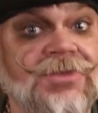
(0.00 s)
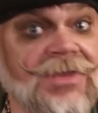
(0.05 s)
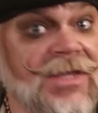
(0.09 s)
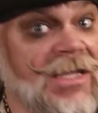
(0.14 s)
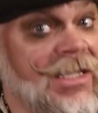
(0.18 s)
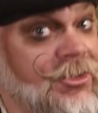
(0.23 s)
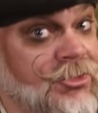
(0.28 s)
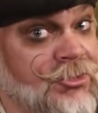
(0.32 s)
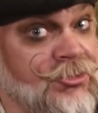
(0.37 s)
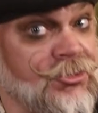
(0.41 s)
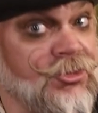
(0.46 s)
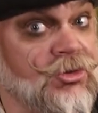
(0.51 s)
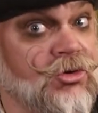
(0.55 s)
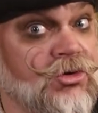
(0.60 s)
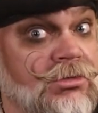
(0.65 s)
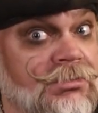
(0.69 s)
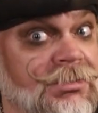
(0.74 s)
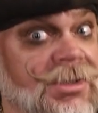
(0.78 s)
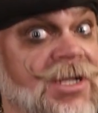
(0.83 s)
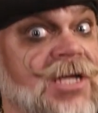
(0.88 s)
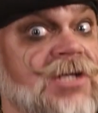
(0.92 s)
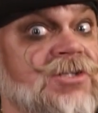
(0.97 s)
think it
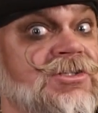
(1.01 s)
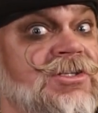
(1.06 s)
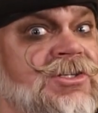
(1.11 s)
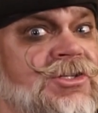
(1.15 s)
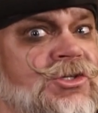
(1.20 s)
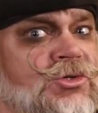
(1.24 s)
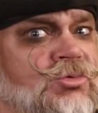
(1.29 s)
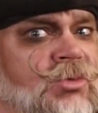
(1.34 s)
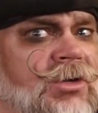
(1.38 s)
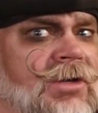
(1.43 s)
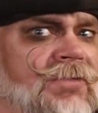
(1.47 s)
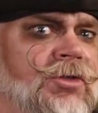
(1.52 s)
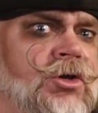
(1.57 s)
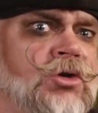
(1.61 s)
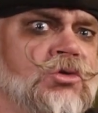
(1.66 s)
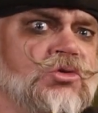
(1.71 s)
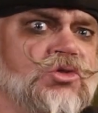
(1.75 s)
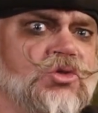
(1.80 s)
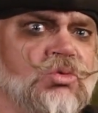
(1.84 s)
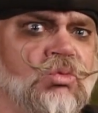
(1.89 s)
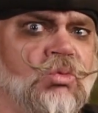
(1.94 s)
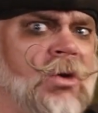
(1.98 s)
through, because this is one of
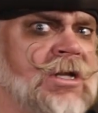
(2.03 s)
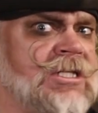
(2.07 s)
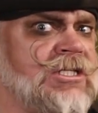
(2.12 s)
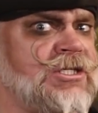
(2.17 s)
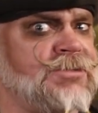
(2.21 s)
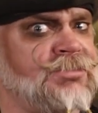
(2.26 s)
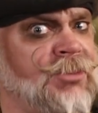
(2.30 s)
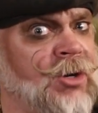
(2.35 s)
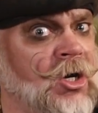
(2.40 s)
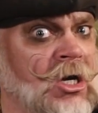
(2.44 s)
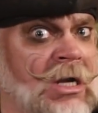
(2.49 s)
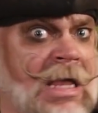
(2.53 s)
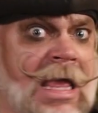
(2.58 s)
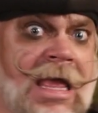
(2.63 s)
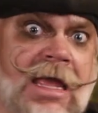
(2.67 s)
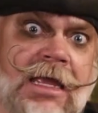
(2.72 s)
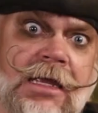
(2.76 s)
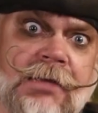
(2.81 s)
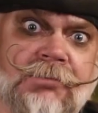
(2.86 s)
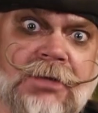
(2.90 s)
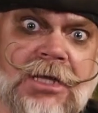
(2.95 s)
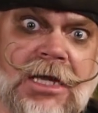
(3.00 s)
those
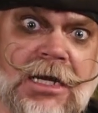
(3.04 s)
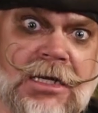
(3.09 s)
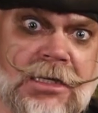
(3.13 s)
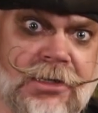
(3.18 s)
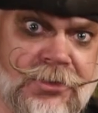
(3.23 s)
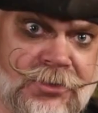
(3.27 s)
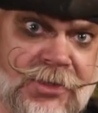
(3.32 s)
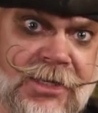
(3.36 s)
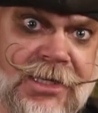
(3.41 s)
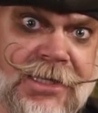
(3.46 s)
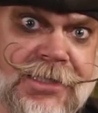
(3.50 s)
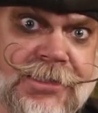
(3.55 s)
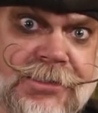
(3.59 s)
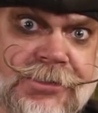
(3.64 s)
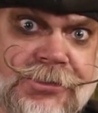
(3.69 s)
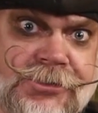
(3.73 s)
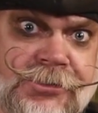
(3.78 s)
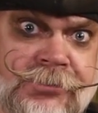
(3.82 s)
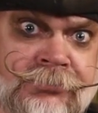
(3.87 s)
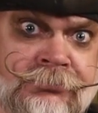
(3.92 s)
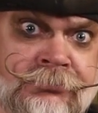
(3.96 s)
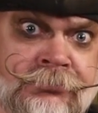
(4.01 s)
once-per-game kind of things.